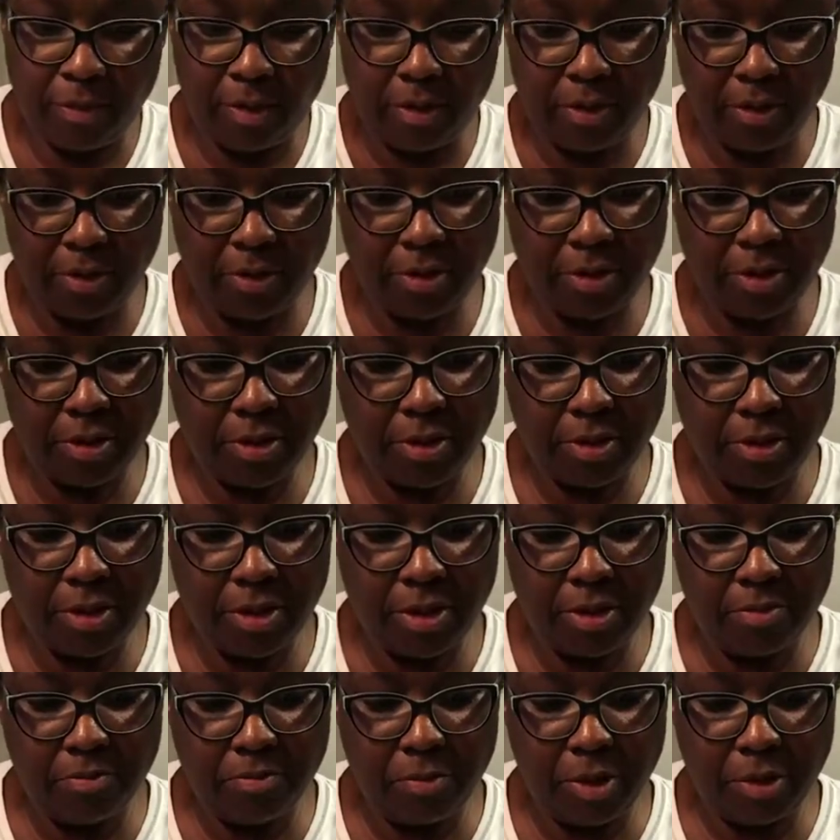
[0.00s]
This is
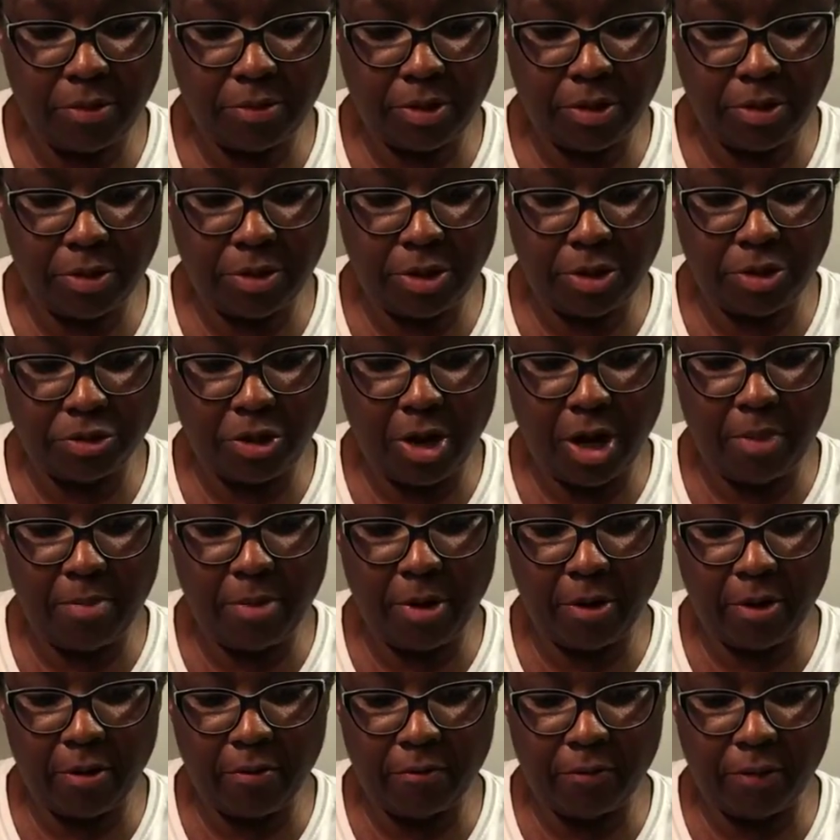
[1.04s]
the Wilton
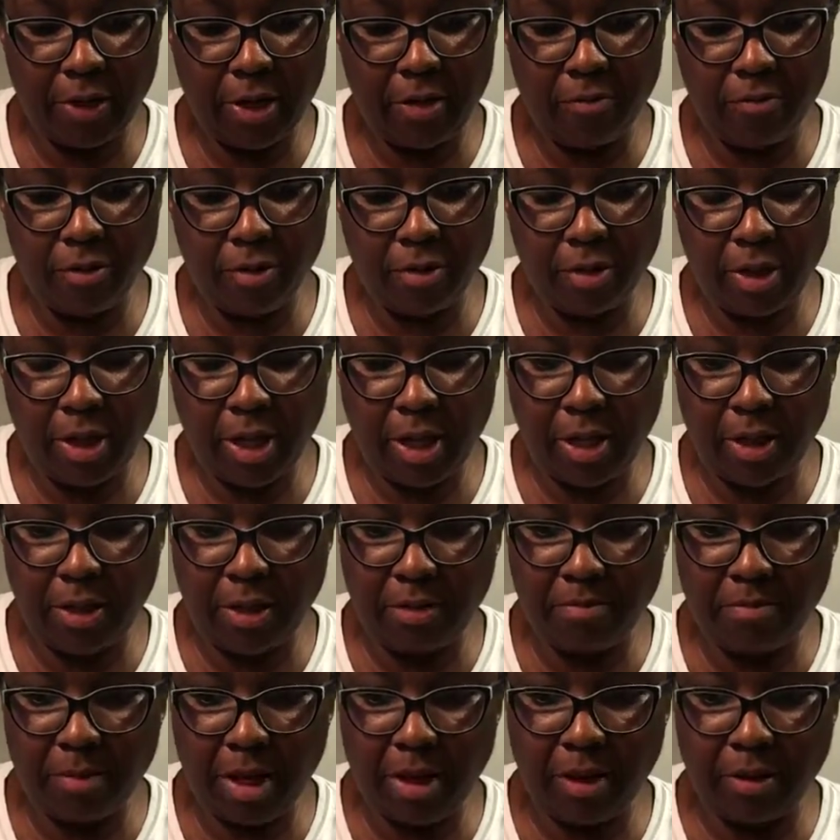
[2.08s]
strawberry flavored
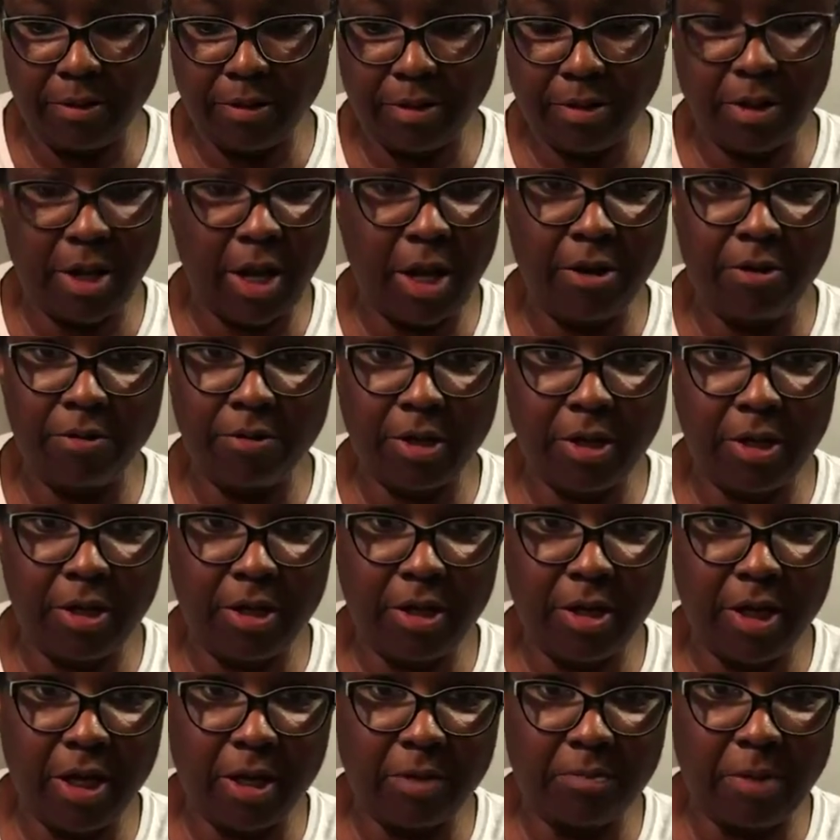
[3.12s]
candy melts. I don't get any
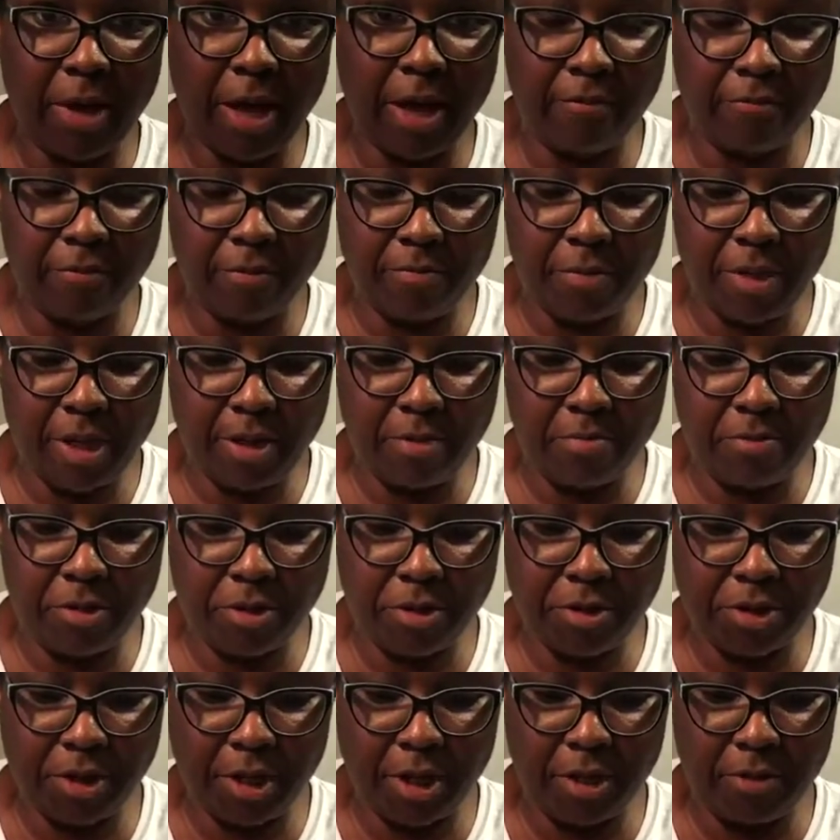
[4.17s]
kickback from them,
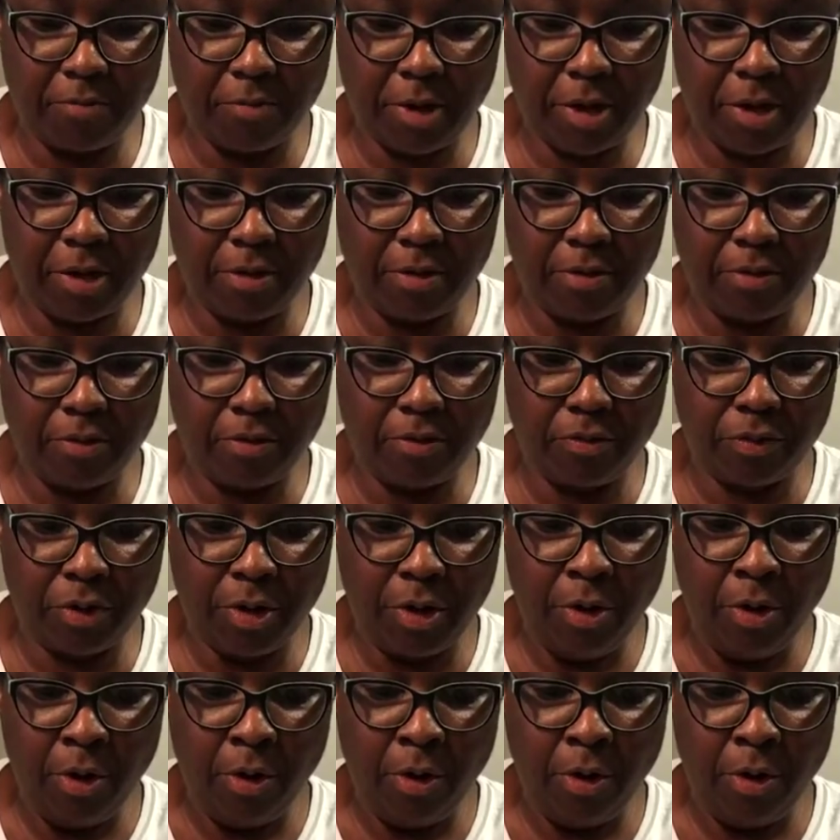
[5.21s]
just telling you what I used.